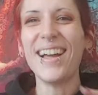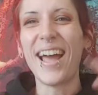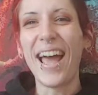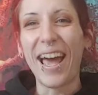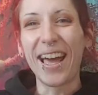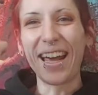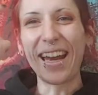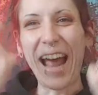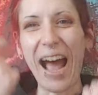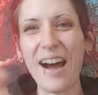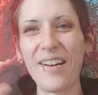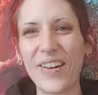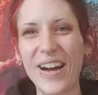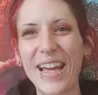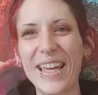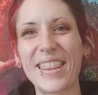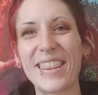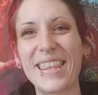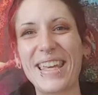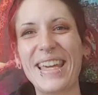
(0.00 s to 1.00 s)
And how
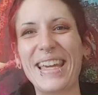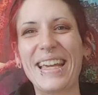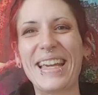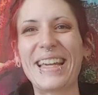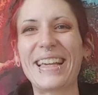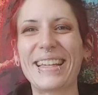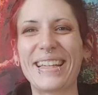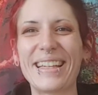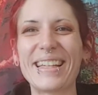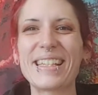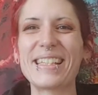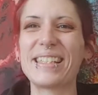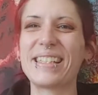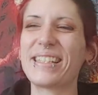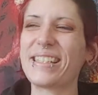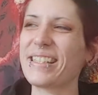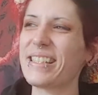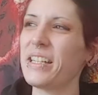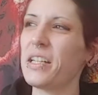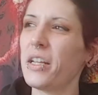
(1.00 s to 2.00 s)
I think
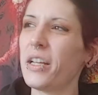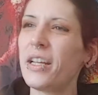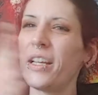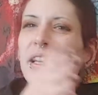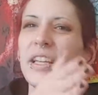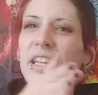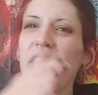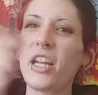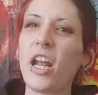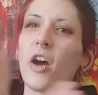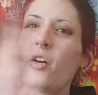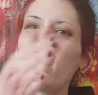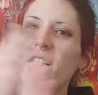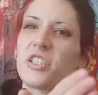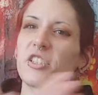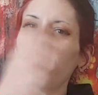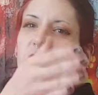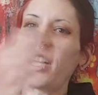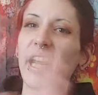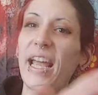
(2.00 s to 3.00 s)
is, you know,
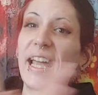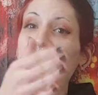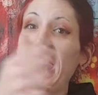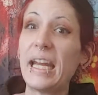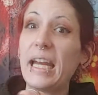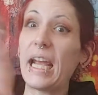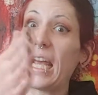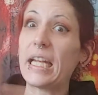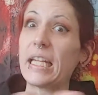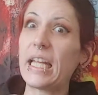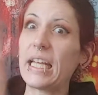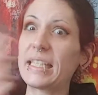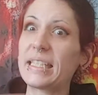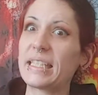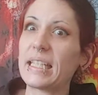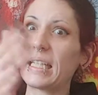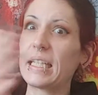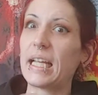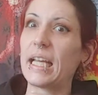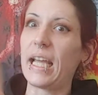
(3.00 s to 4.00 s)
is creating a
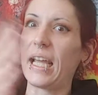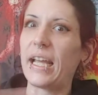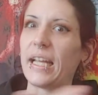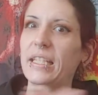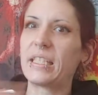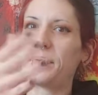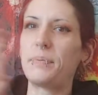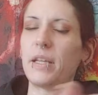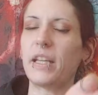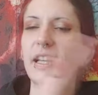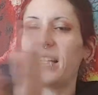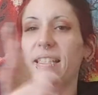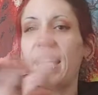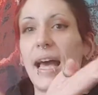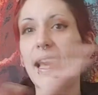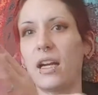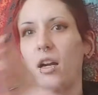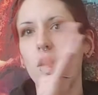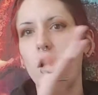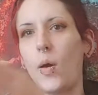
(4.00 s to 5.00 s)
dissonance because
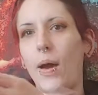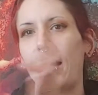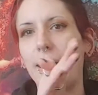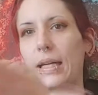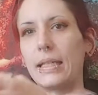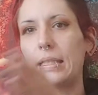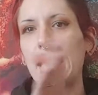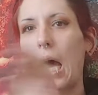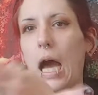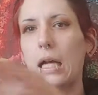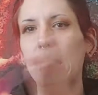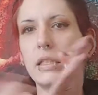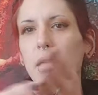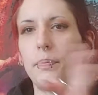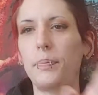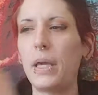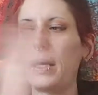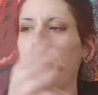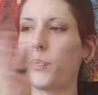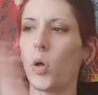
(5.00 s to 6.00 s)
I don't know how to talk to
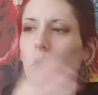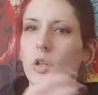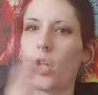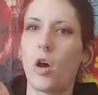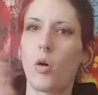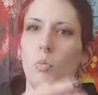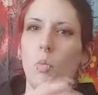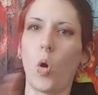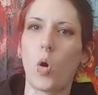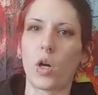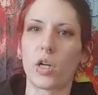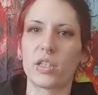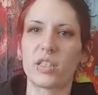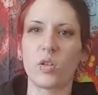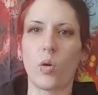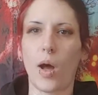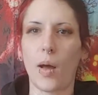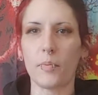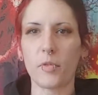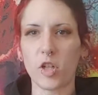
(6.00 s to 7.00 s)
people no more.
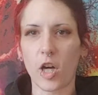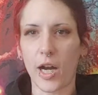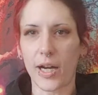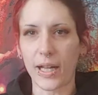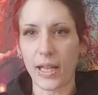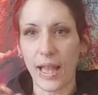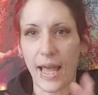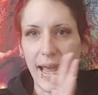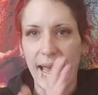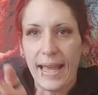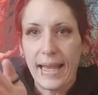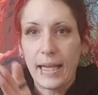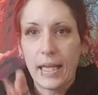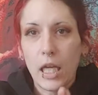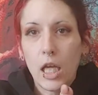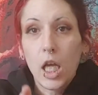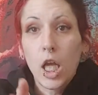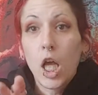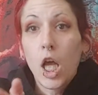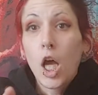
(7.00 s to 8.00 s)
So I'm trying to like,
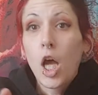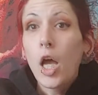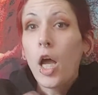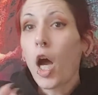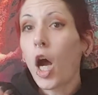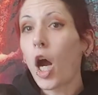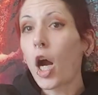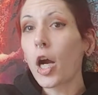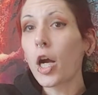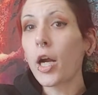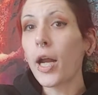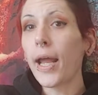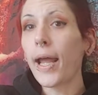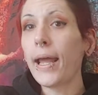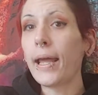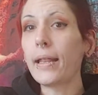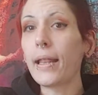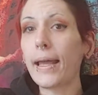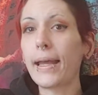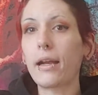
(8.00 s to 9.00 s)
or
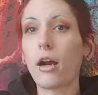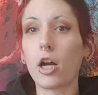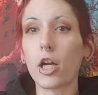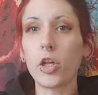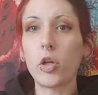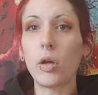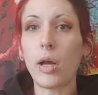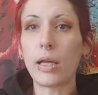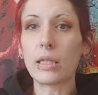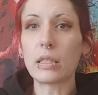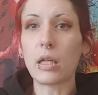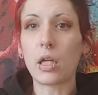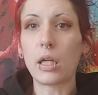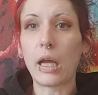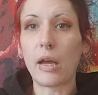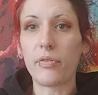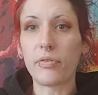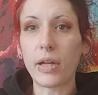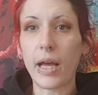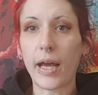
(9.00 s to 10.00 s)
hey, like, are you guys on
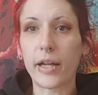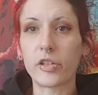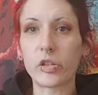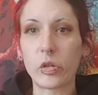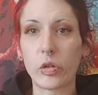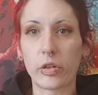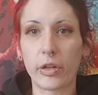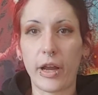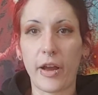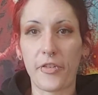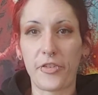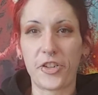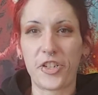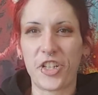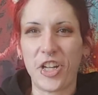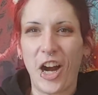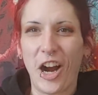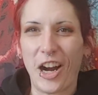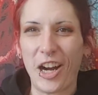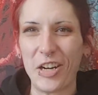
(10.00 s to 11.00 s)
F natural or F
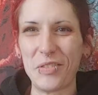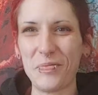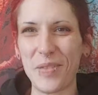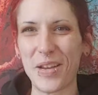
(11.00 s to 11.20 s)
sharp?